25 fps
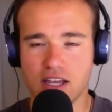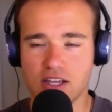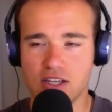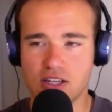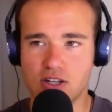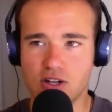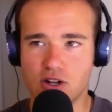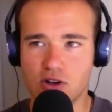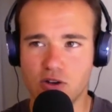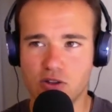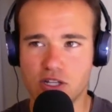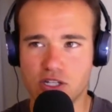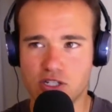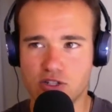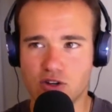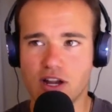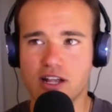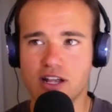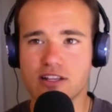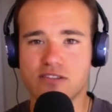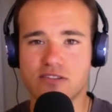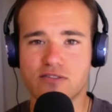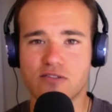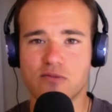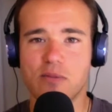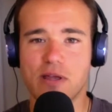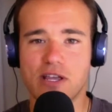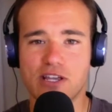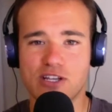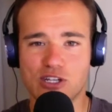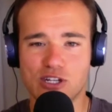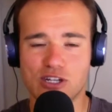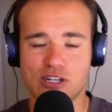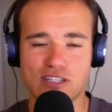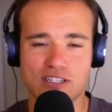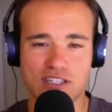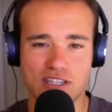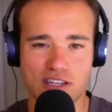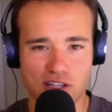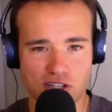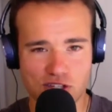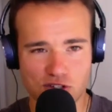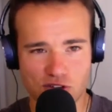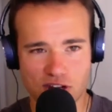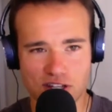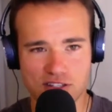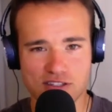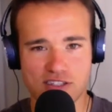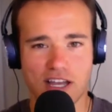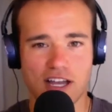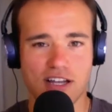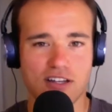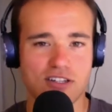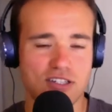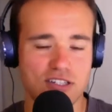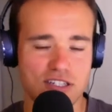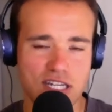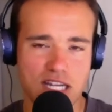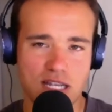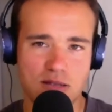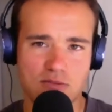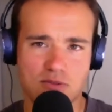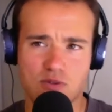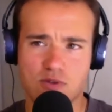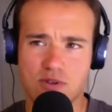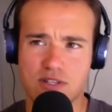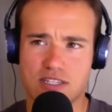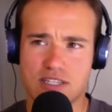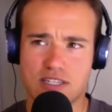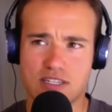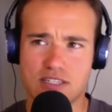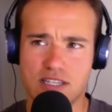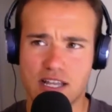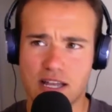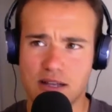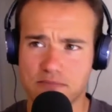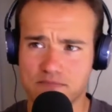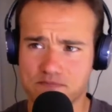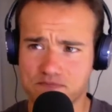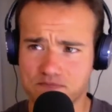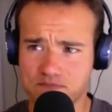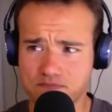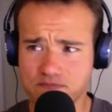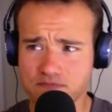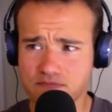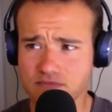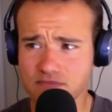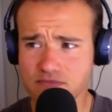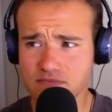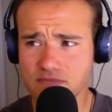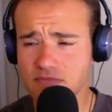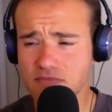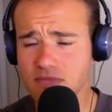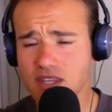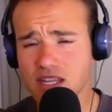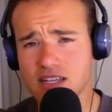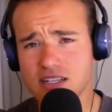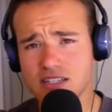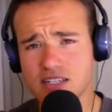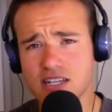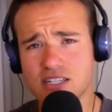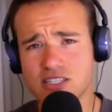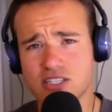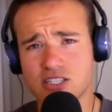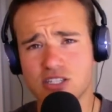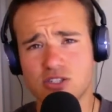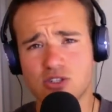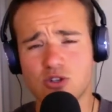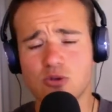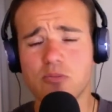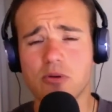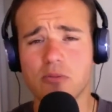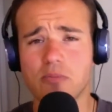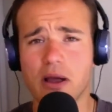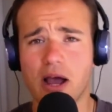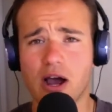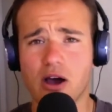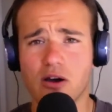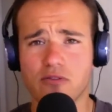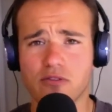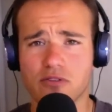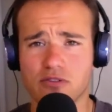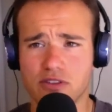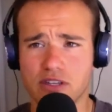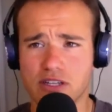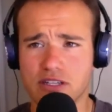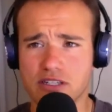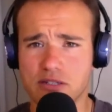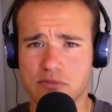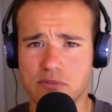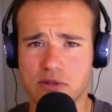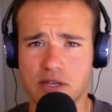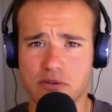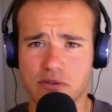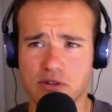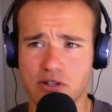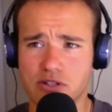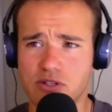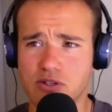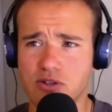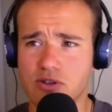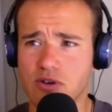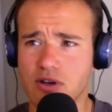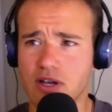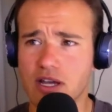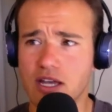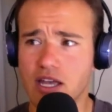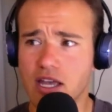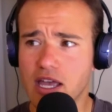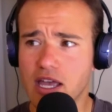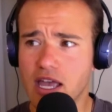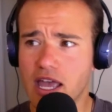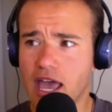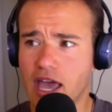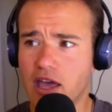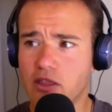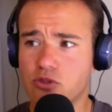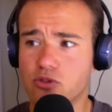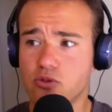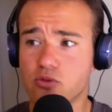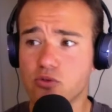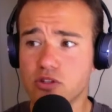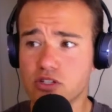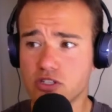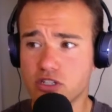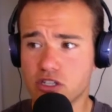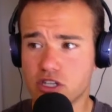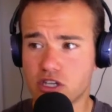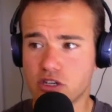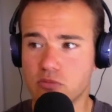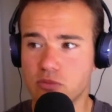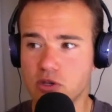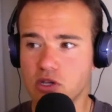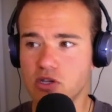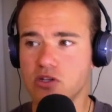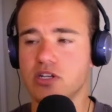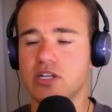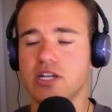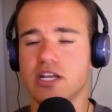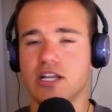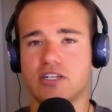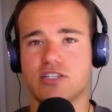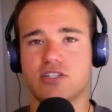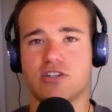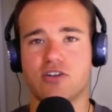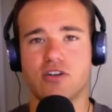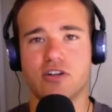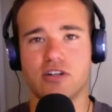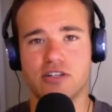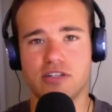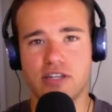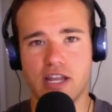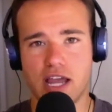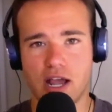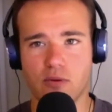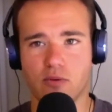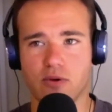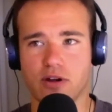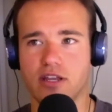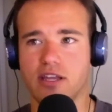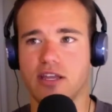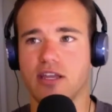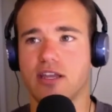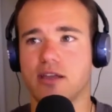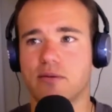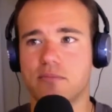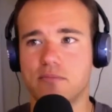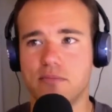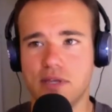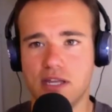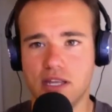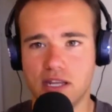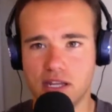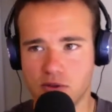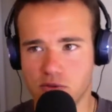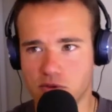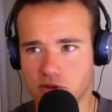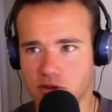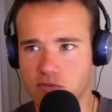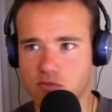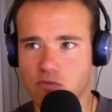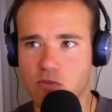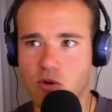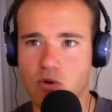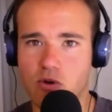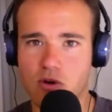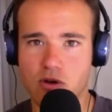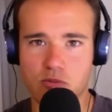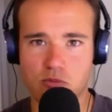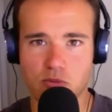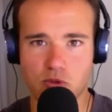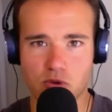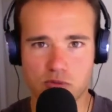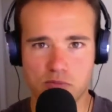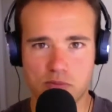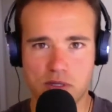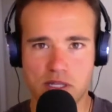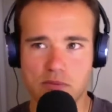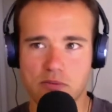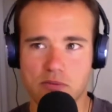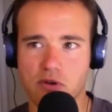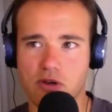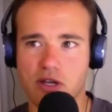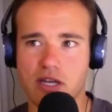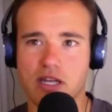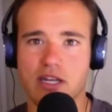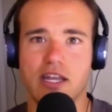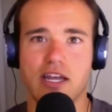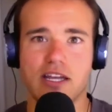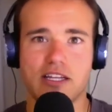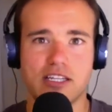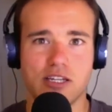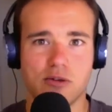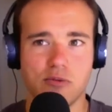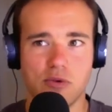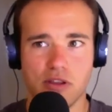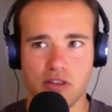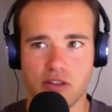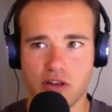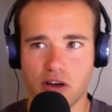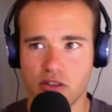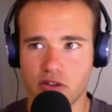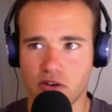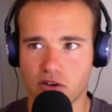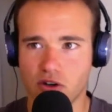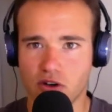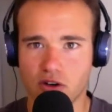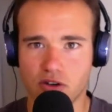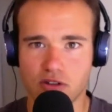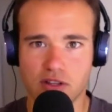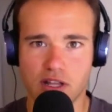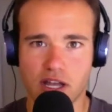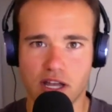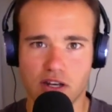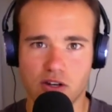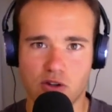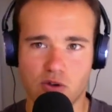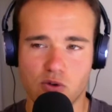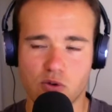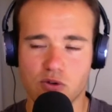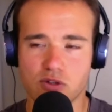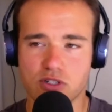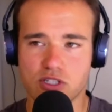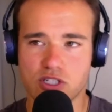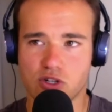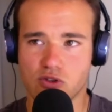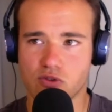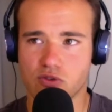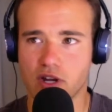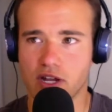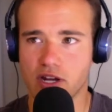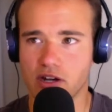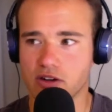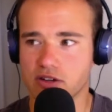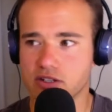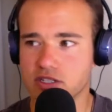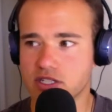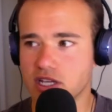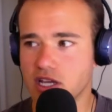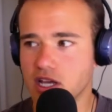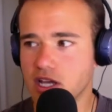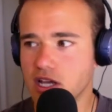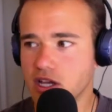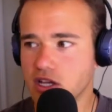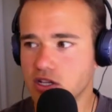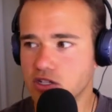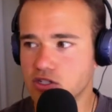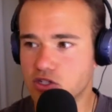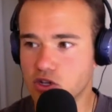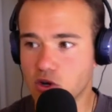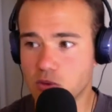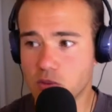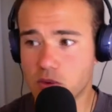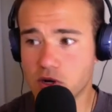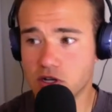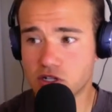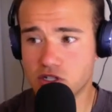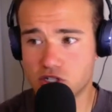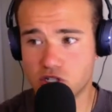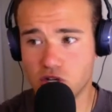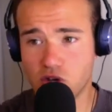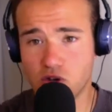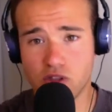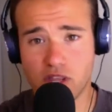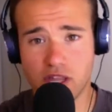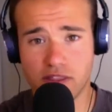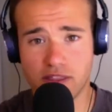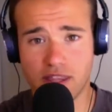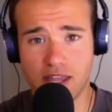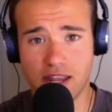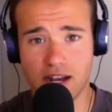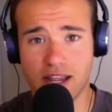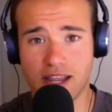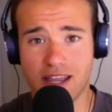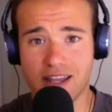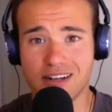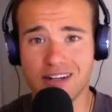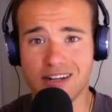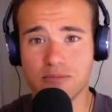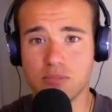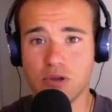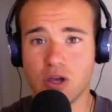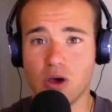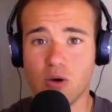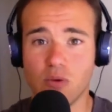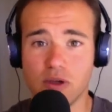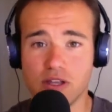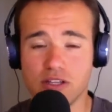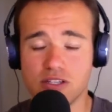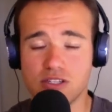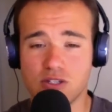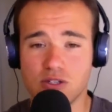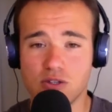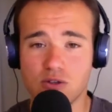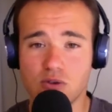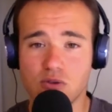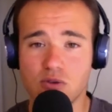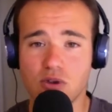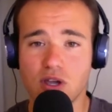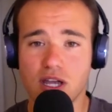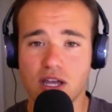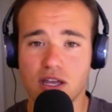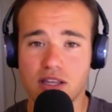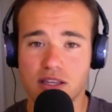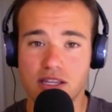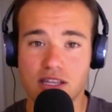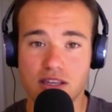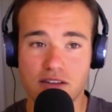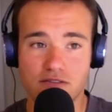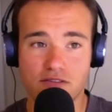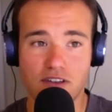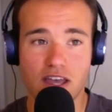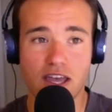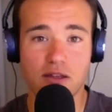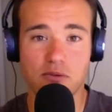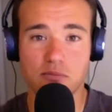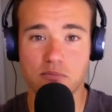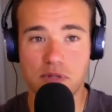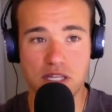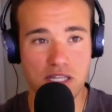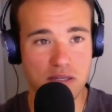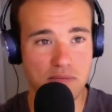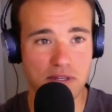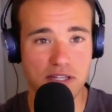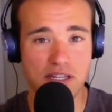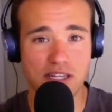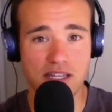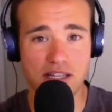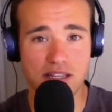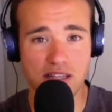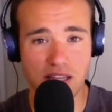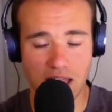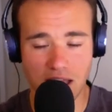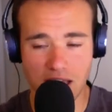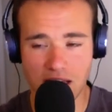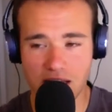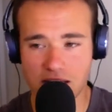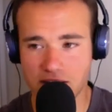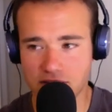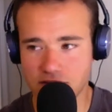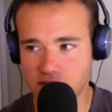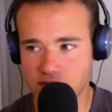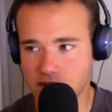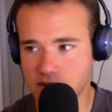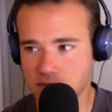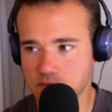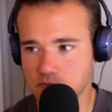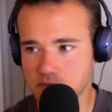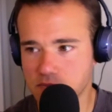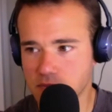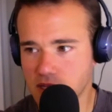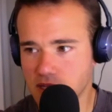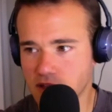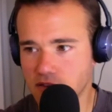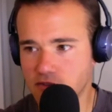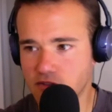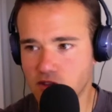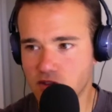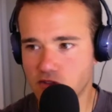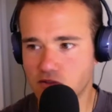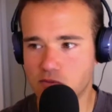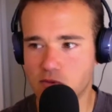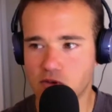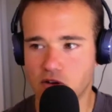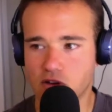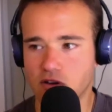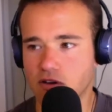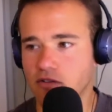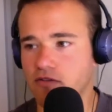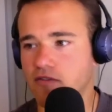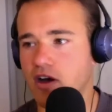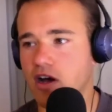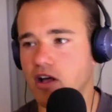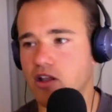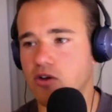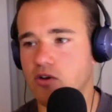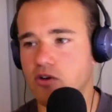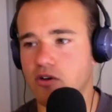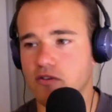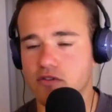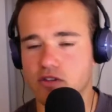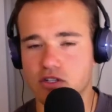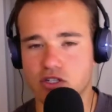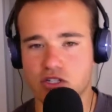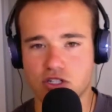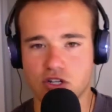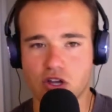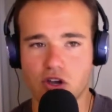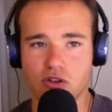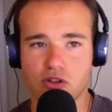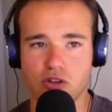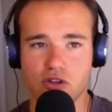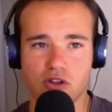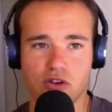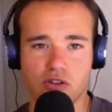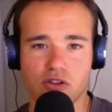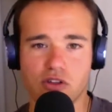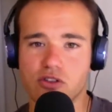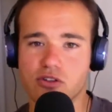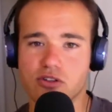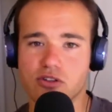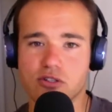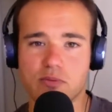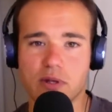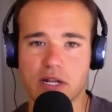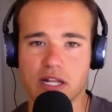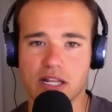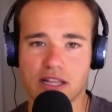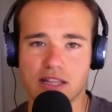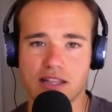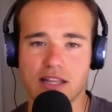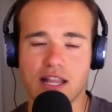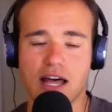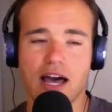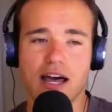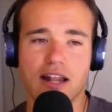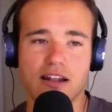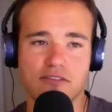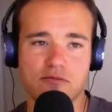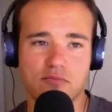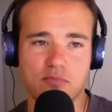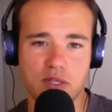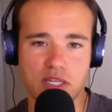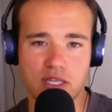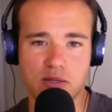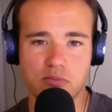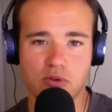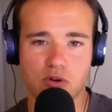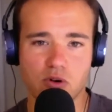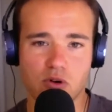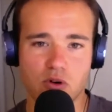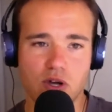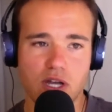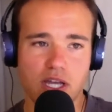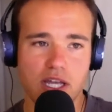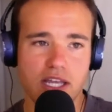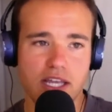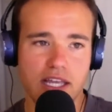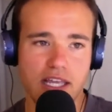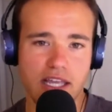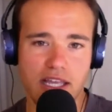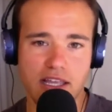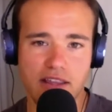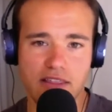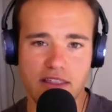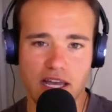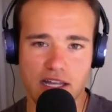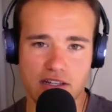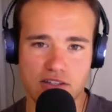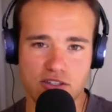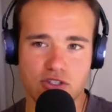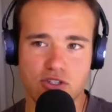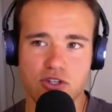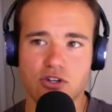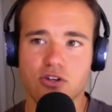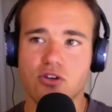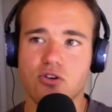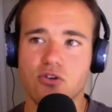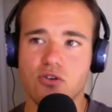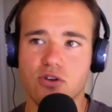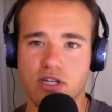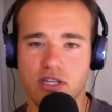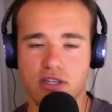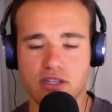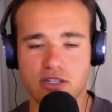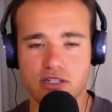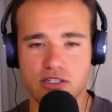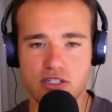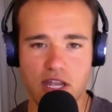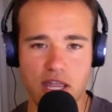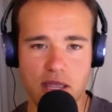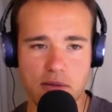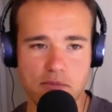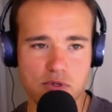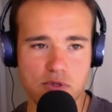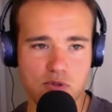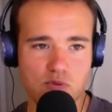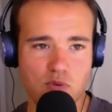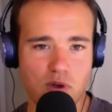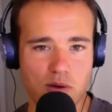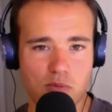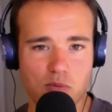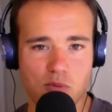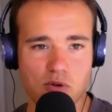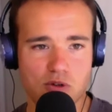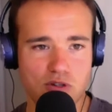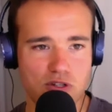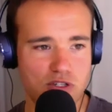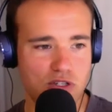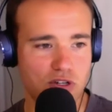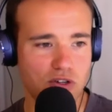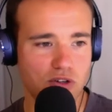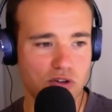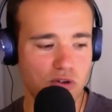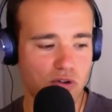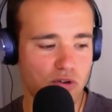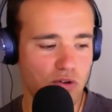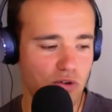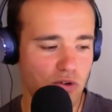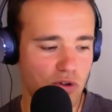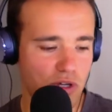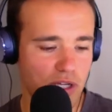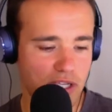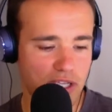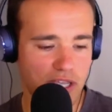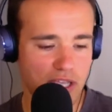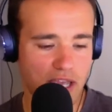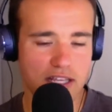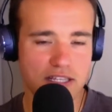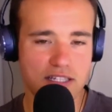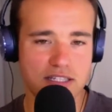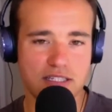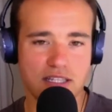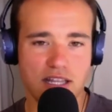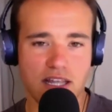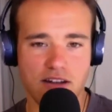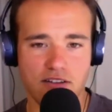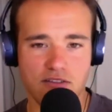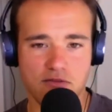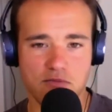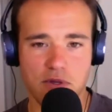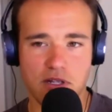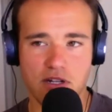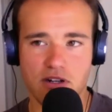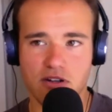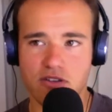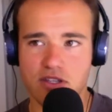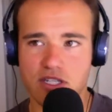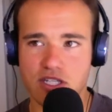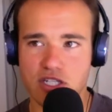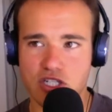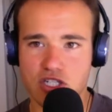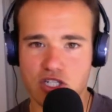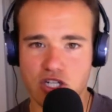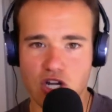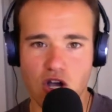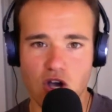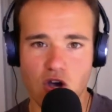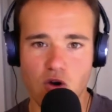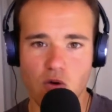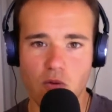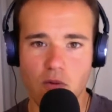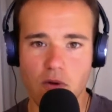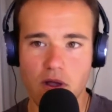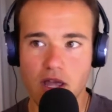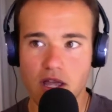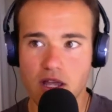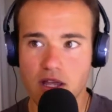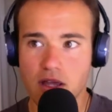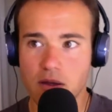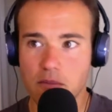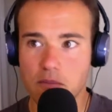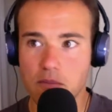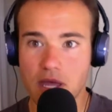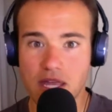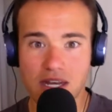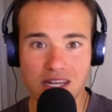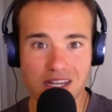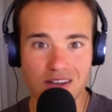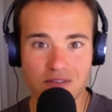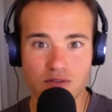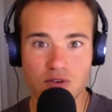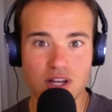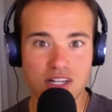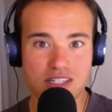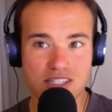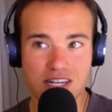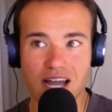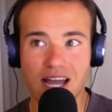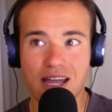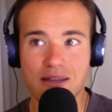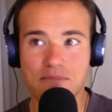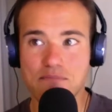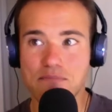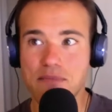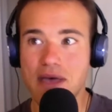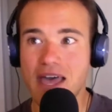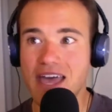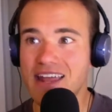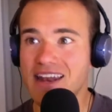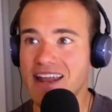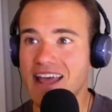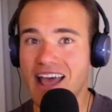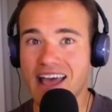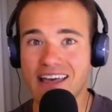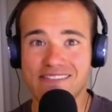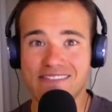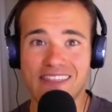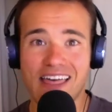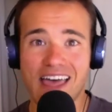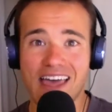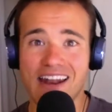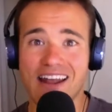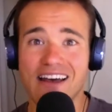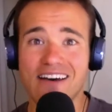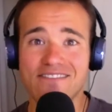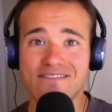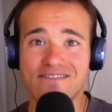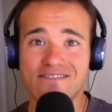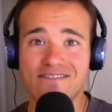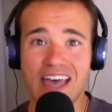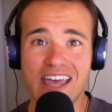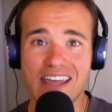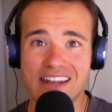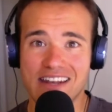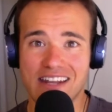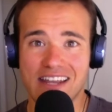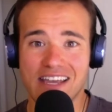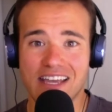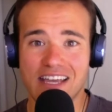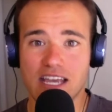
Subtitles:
The transformation is in the transaction. James always says that. And that's a super powerful thing to be able to do. And through this community, I started networking and meeting with more and more people, connecting with other online course creators. So much so that then I end up going to the event, BBD Live. And if you're a follower of the show, you know that there's been a lot of people in that circle, in the James Wedmore circle, guests that have been on this show, many of which I met at that event.